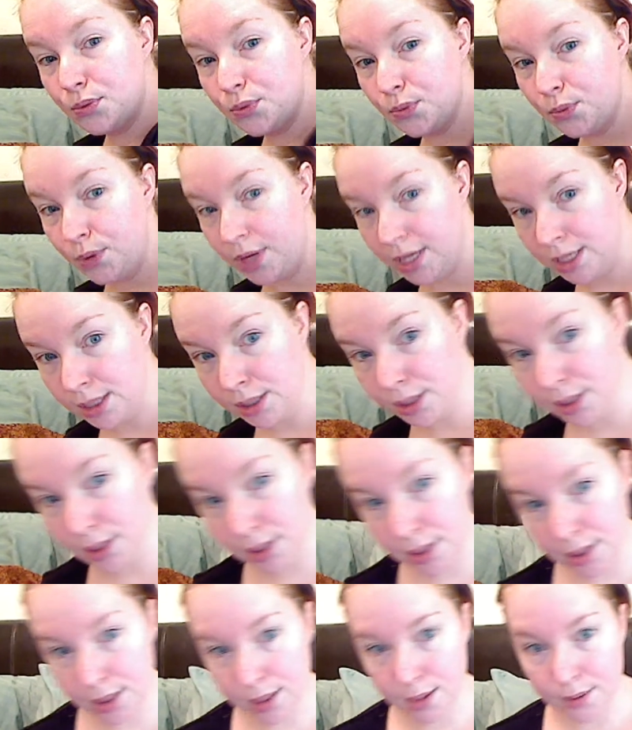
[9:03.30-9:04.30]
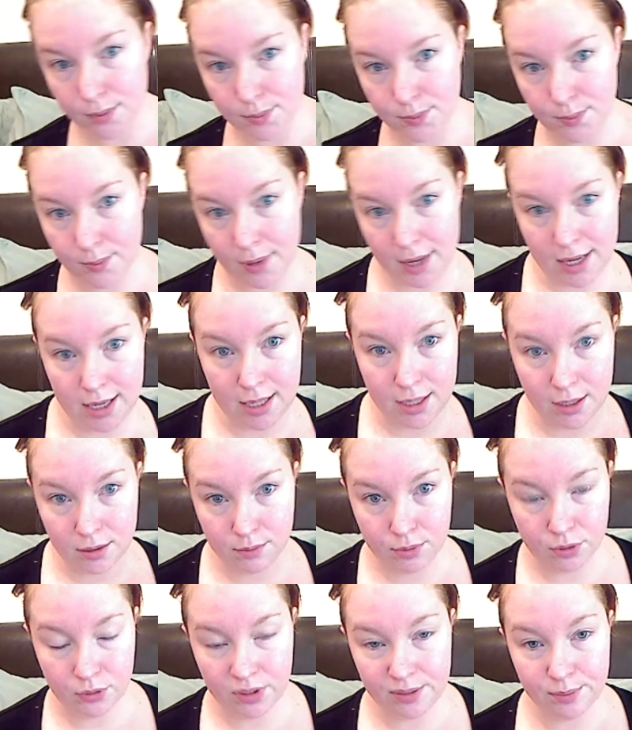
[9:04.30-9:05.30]
with my
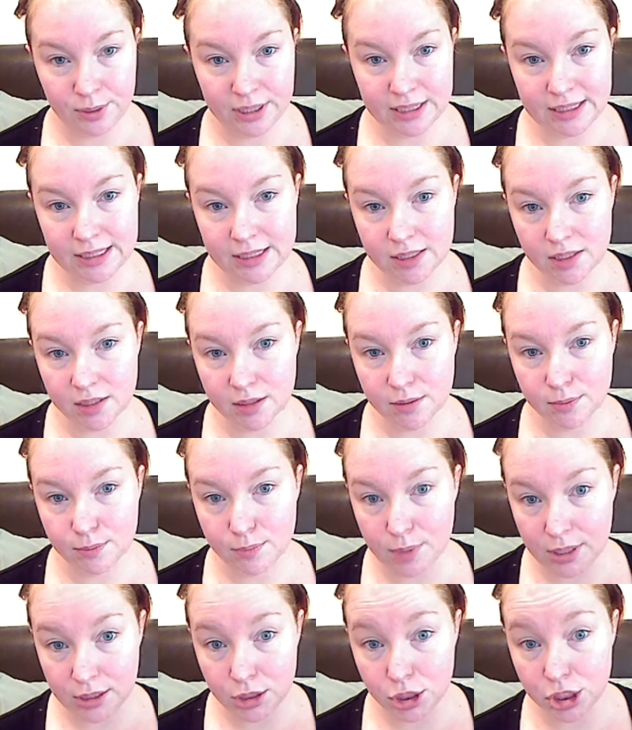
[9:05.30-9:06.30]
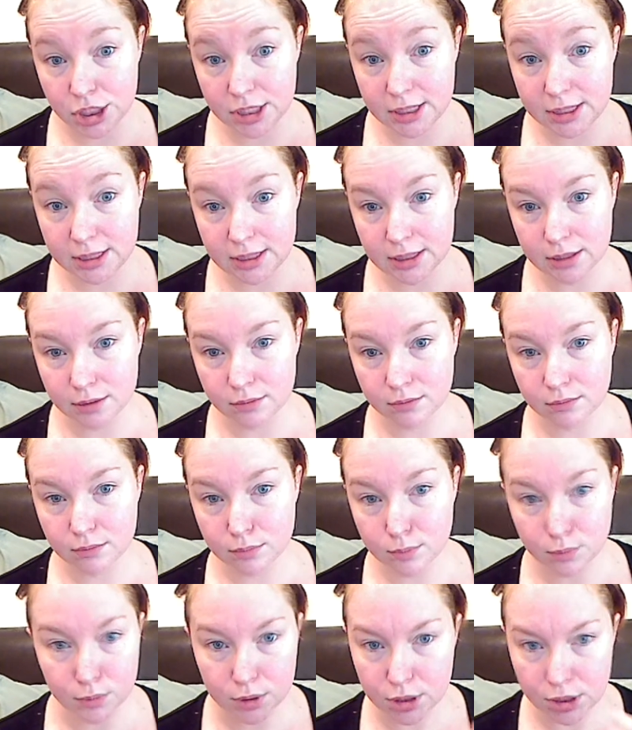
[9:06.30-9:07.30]
beauty blending sponges,
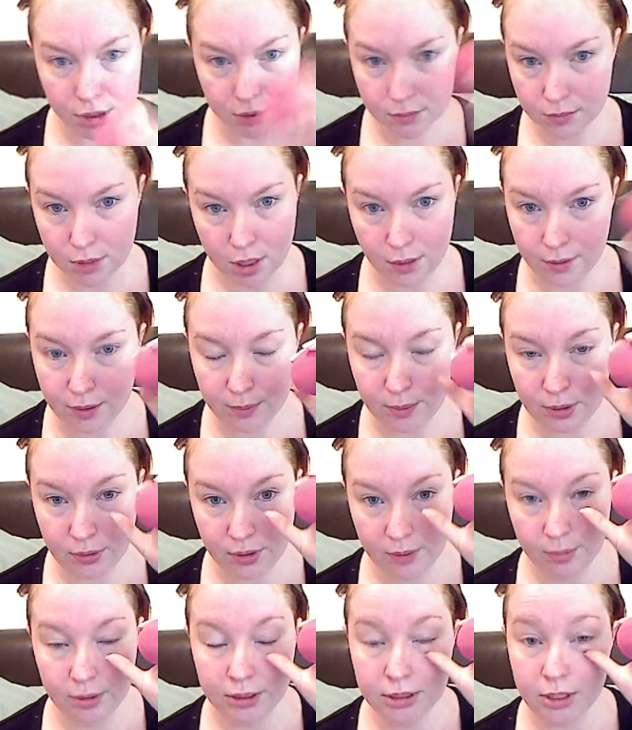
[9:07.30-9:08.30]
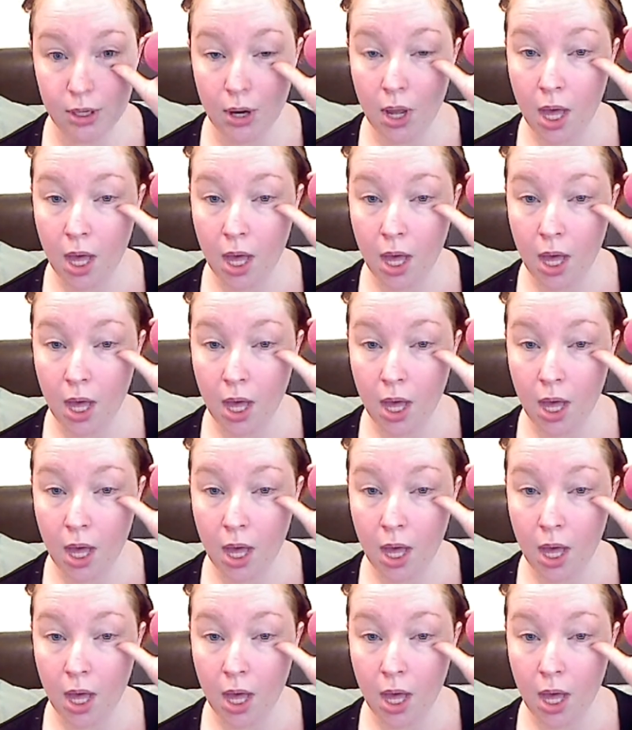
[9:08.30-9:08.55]
it's just called a beauty blender,